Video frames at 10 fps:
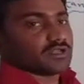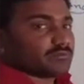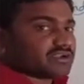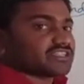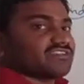
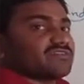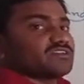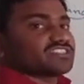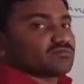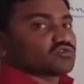But there will be
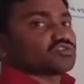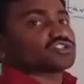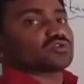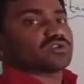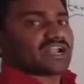some
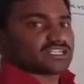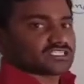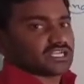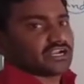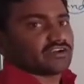rules to write the
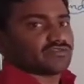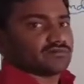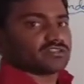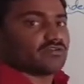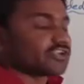standard
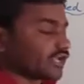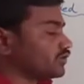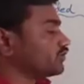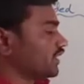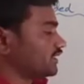forms. I will tell
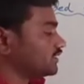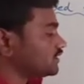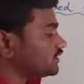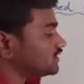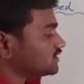you that.
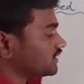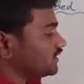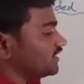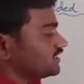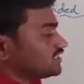
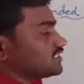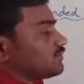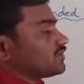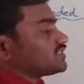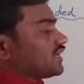See, this
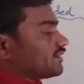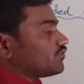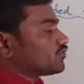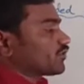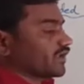number is
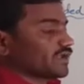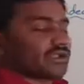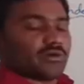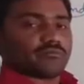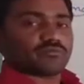unable to read
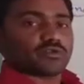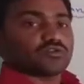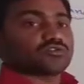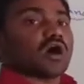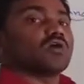now.
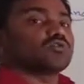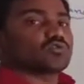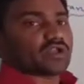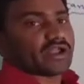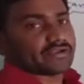So how to
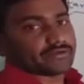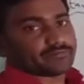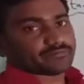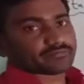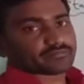write